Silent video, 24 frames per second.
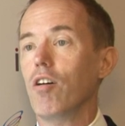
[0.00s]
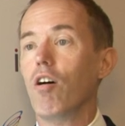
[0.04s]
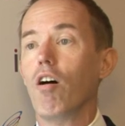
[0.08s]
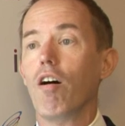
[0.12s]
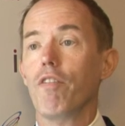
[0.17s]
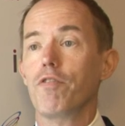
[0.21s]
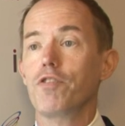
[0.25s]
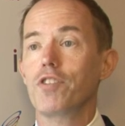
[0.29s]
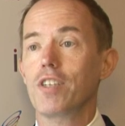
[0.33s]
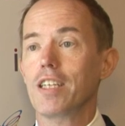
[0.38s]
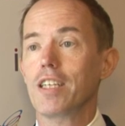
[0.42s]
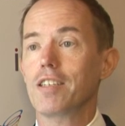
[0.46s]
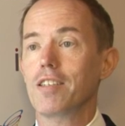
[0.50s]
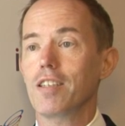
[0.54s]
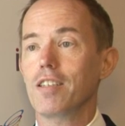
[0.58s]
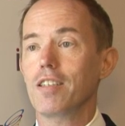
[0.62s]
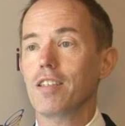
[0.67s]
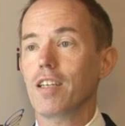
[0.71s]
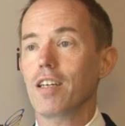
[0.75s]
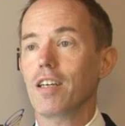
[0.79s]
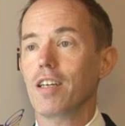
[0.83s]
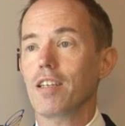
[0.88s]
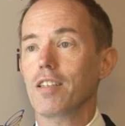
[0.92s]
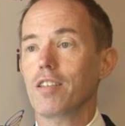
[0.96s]
offset
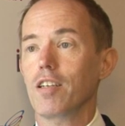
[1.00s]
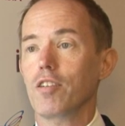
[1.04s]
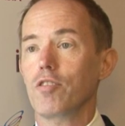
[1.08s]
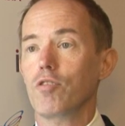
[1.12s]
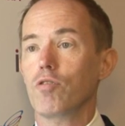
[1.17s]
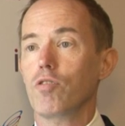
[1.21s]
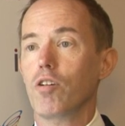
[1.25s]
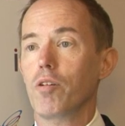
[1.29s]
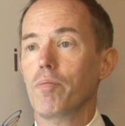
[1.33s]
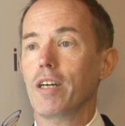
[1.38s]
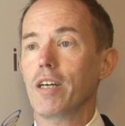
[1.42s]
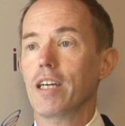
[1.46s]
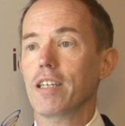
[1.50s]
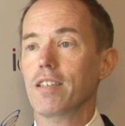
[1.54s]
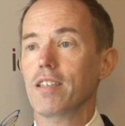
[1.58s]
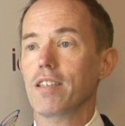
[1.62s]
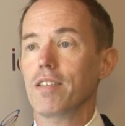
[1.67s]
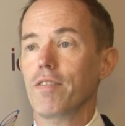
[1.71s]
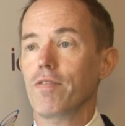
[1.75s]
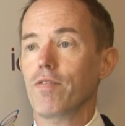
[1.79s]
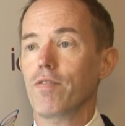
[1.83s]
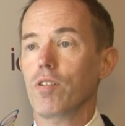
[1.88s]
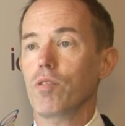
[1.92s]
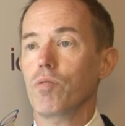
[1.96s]
the drawback,
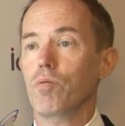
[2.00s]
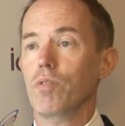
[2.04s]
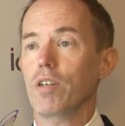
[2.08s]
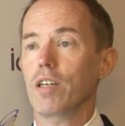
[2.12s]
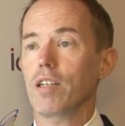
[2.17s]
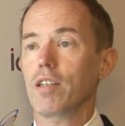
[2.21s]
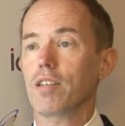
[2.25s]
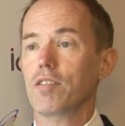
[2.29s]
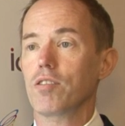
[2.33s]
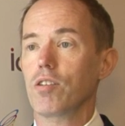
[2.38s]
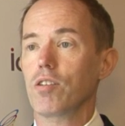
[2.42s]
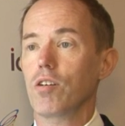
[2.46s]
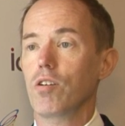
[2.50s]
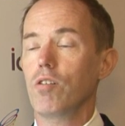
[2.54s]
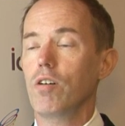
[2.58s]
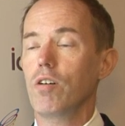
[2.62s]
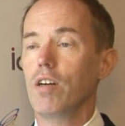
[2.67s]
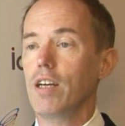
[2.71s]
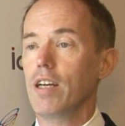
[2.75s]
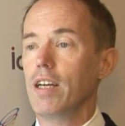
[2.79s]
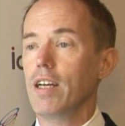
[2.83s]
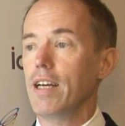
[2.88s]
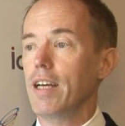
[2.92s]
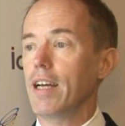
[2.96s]
if you will. So
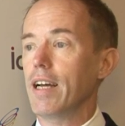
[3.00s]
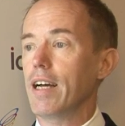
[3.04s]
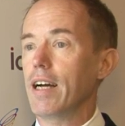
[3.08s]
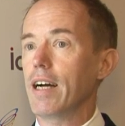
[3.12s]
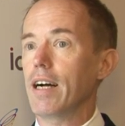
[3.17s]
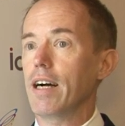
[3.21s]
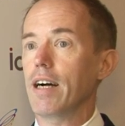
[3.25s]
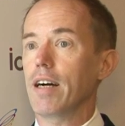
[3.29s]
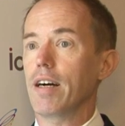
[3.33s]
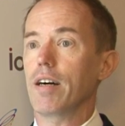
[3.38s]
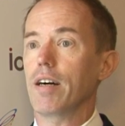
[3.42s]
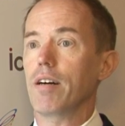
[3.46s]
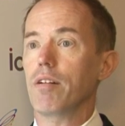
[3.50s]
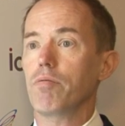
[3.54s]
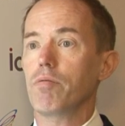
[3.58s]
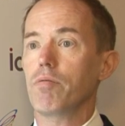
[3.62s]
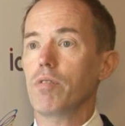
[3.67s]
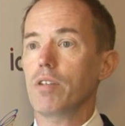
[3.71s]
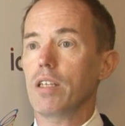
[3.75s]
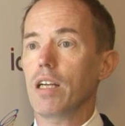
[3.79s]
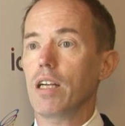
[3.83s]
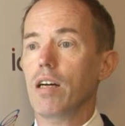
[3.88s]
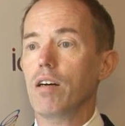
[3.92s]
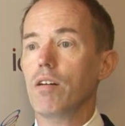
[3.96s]

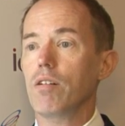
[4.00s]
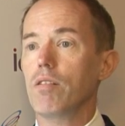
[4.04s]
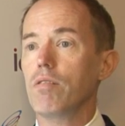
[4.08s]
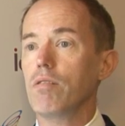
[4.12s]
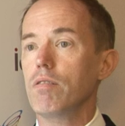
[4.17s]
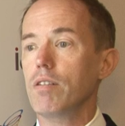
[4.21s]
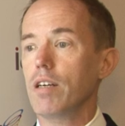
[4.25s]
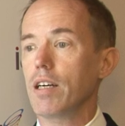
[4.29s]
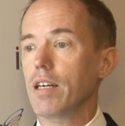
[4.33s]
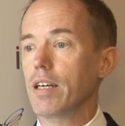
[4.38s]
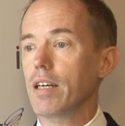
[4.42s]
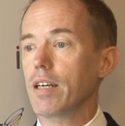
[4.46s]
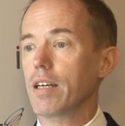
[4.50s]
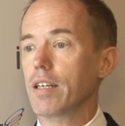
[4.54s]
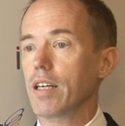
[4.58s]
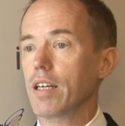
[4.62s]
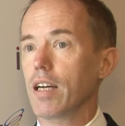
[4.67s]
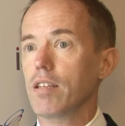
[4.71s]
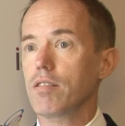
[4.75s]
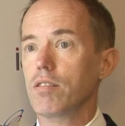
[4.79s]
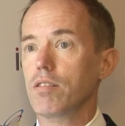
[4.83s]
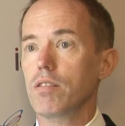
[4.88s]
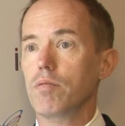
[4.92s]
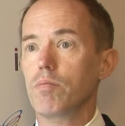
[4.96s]
now
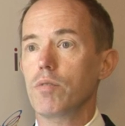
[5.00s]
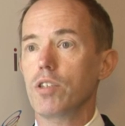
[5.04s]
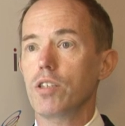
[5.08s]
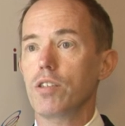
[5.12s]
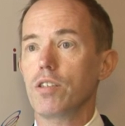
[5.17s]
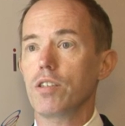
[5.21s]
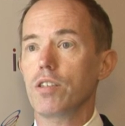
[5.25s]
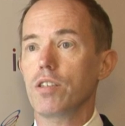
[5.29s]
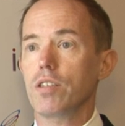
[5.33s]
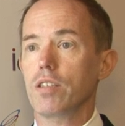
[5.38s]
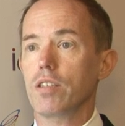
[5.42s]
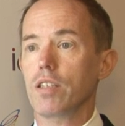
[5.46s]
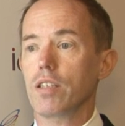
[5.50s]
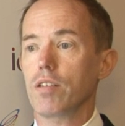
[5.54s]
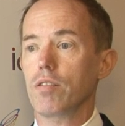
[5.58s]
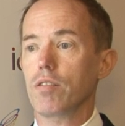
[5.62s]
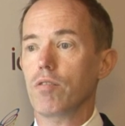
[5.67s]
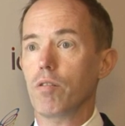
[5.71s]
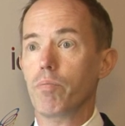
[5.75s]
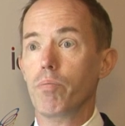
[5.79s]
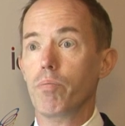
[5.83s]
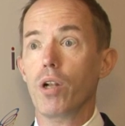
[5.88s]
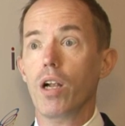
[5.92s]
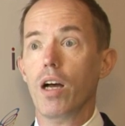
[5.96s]
customers
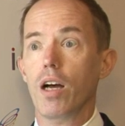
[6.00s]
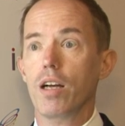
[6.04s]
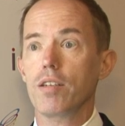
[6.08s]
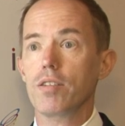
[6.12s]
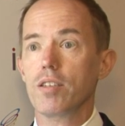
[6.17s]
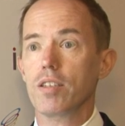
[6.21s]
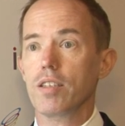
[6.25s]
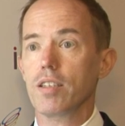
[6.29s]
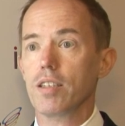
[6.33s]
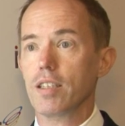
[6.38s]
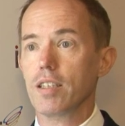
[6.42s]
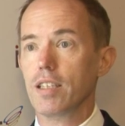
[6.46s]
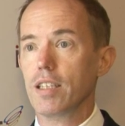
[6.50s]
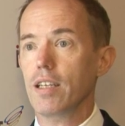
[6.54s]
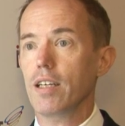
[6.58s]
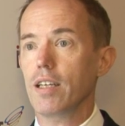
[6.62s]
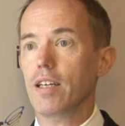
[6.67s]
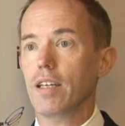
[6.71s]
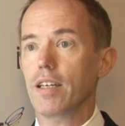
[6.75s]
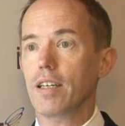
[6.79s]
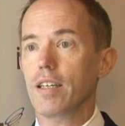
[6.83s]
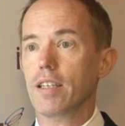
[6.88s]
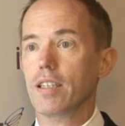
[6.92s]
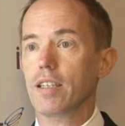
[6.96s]
or plants
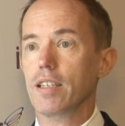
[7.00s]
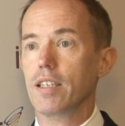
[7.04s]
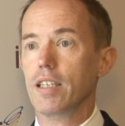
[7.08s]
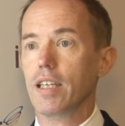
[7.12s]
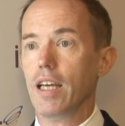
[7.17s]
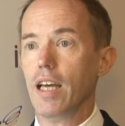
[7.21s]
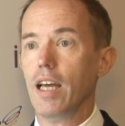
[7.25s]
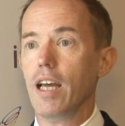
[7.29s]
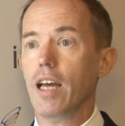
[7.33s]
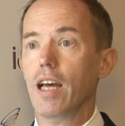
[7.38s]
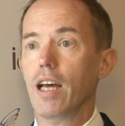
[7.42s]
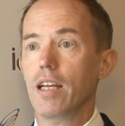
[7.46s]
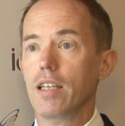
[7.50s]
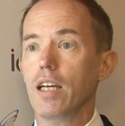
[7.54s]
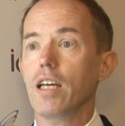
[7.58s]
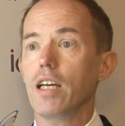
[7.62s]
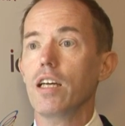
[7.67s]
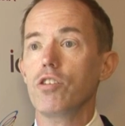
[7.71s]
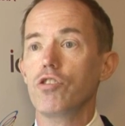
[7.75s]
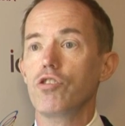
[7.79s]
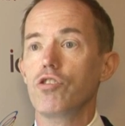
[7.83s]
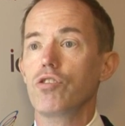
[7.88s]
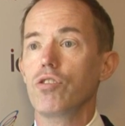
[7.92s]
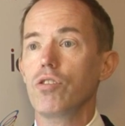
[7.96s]
can
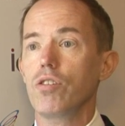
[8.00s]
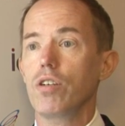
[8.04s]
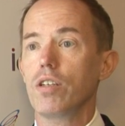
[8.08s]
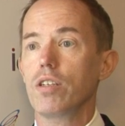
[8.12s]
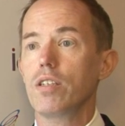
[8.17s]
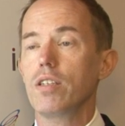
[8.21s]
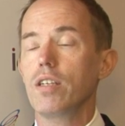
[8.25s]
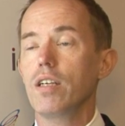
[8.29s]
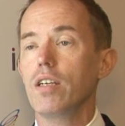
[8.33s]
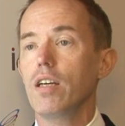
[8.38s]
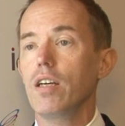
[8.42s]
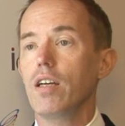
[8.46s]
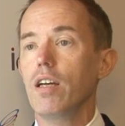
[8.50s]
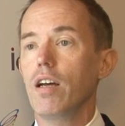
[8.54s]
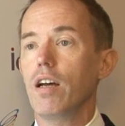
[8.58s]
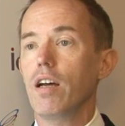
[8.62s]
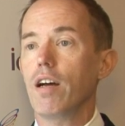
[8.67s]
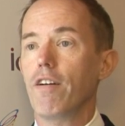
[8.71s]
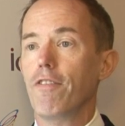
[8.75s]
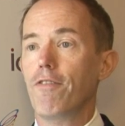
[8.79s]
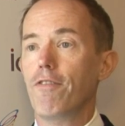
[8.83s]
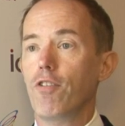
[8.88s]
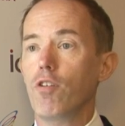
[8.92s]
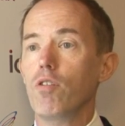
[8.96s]
and should
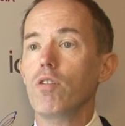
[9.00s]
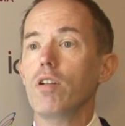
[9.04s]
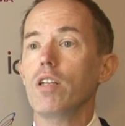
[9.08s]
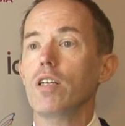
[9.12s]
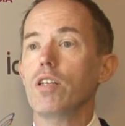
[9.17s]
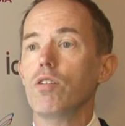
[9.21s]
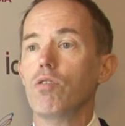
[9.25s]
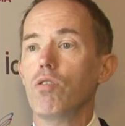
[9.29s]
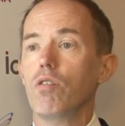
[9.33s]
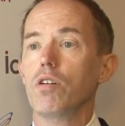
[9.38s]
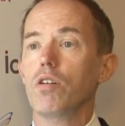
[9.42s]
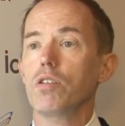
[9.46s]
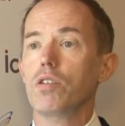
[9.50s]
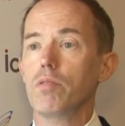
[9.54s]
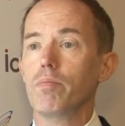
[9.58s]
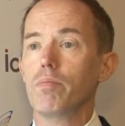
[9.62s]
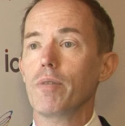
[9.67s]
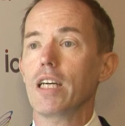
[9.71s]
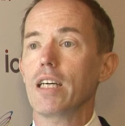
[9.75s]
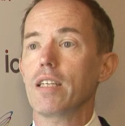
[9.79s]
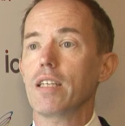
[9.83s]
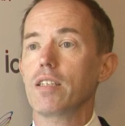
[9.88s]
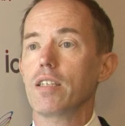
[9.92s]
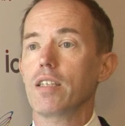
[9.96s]
fully
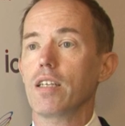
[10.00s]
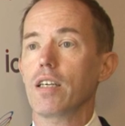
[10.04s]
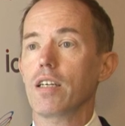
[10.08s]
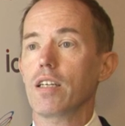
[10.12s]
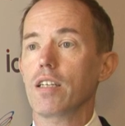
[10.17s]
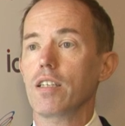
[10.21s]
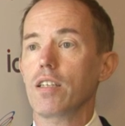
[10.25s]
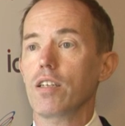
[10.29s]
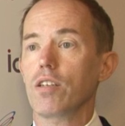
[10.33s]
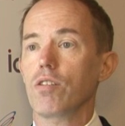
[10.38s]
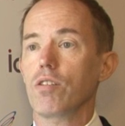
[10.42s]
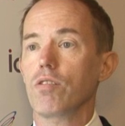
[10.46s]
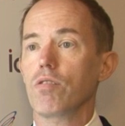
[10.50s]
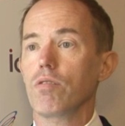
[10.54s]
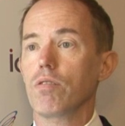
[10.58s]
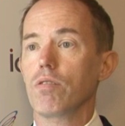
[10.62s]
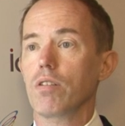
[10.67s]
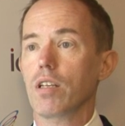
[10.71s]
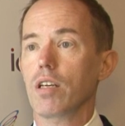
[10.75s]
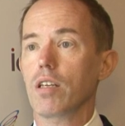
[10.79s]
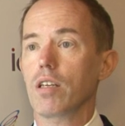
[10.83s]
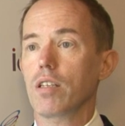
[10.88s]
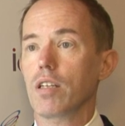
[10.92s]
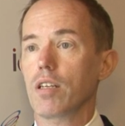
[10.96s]
automate, you know,